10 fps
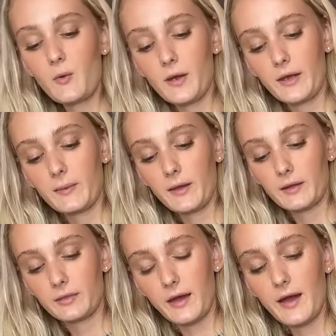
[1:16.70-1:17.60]
in
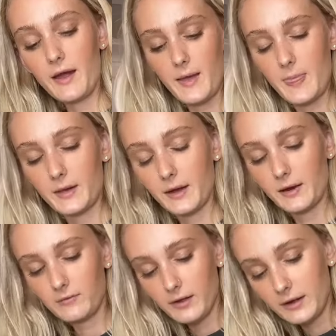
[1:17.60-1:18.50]
like that, and then
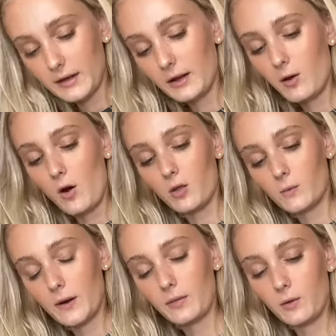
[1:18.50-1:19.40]
kind of like get it all
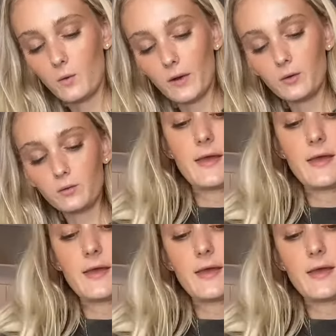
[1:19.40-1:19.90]
around the oil,